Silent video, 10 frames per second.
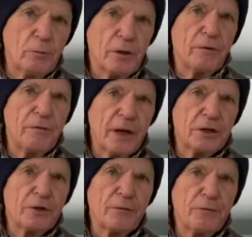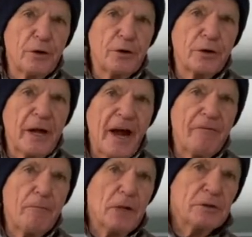When you flex your foot, your
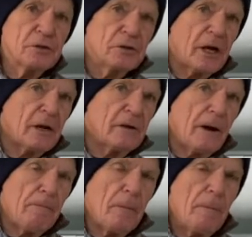calf muscles tighten up.